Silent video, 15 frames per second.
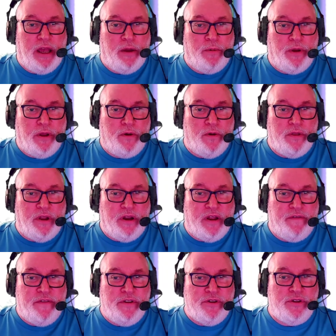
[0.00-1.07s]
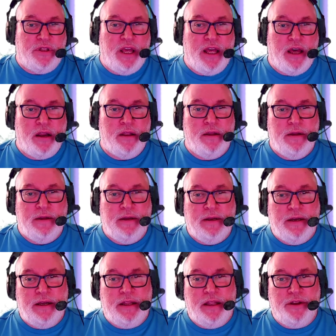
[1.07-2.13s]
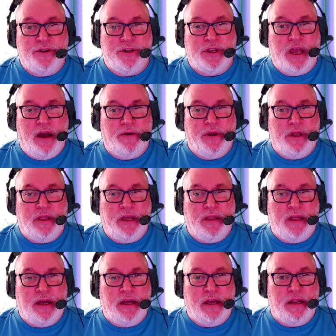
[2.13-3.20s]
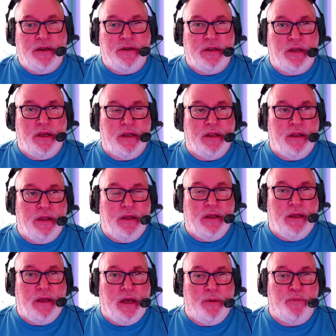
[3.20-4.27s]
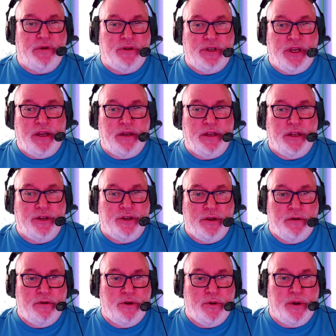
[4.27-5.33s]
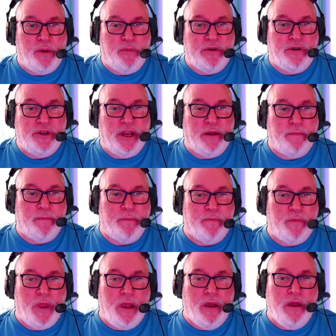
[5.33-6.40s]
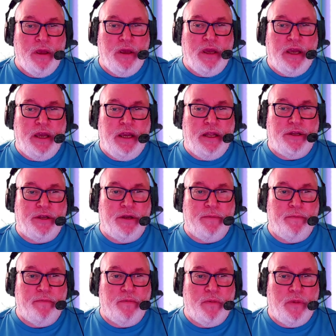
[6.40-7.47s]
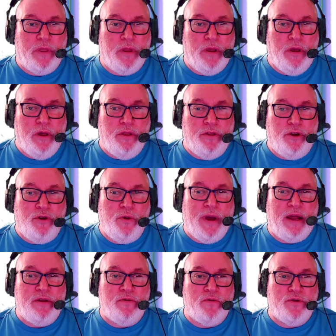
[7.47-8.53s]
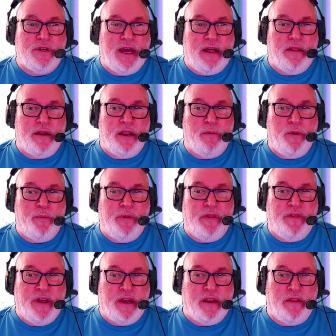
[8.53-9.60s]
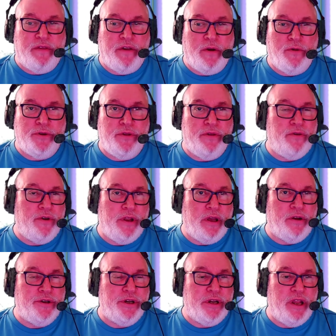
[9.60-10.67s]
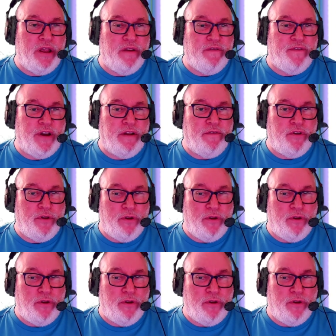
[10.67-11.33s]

out when you've got the difference there, and then you just calculate that into a percentage, 20%. 8. The new annual salary would be £30,385.